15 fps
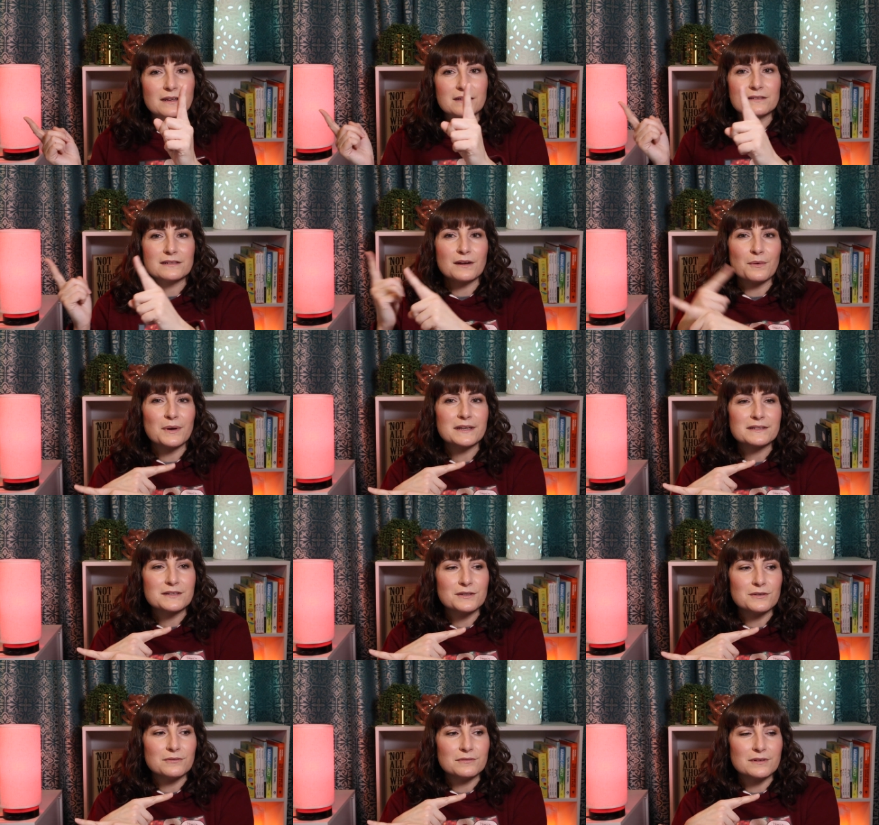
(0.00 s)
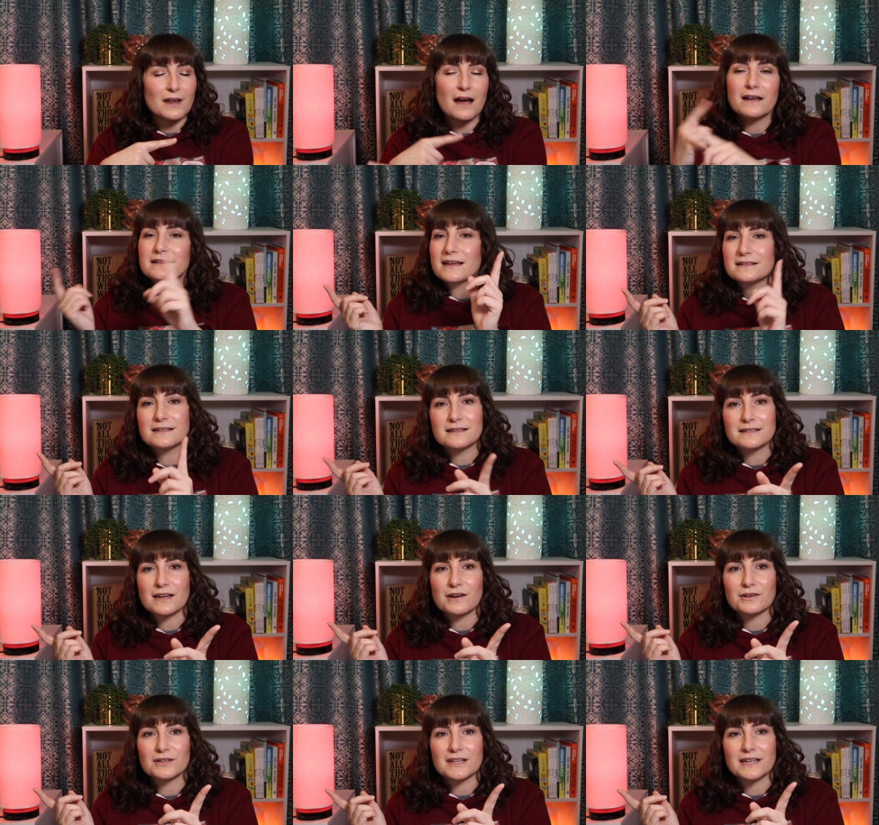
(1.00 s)
it's going to not
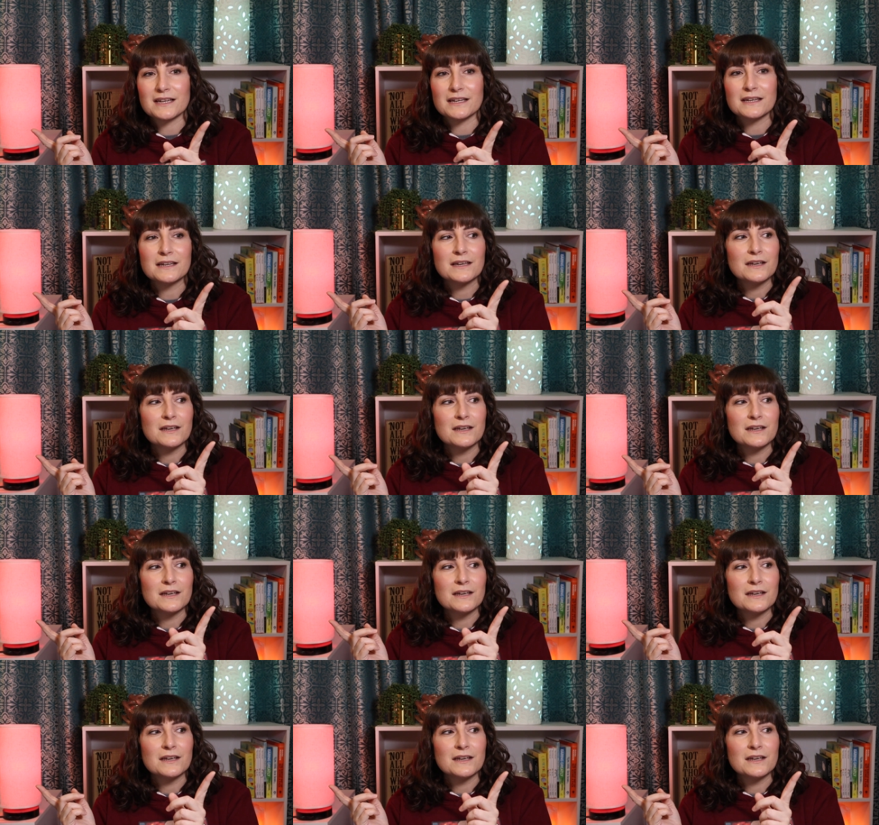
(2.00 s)
necessarily